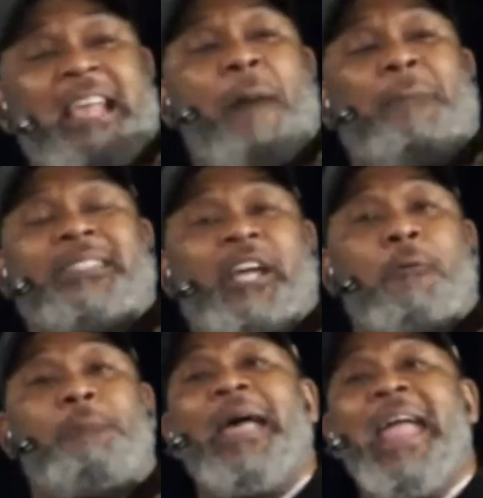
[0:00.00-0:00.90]
up until
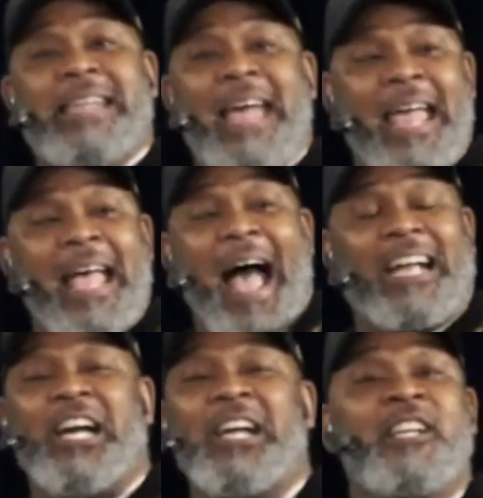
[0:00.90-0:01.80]
payday, I
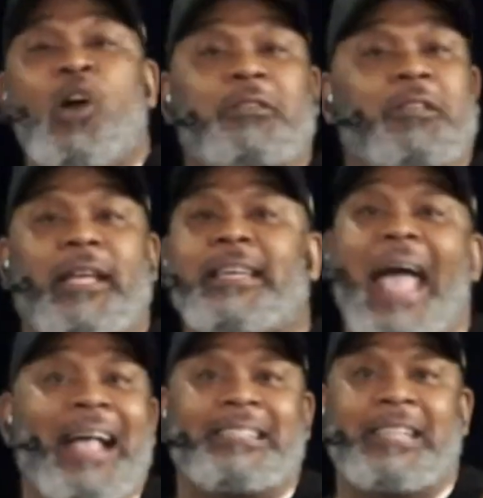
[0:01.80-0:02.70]
couldn't go to the
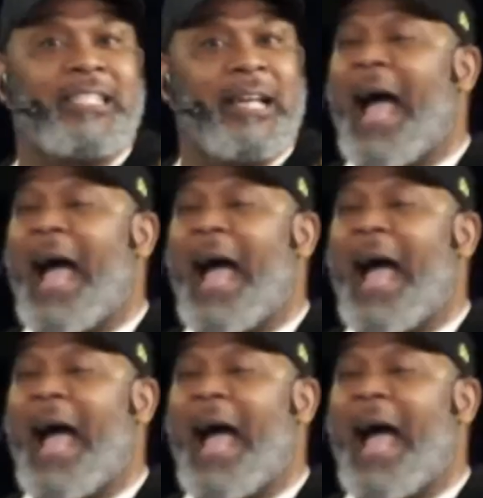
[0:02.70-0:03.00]
gas station.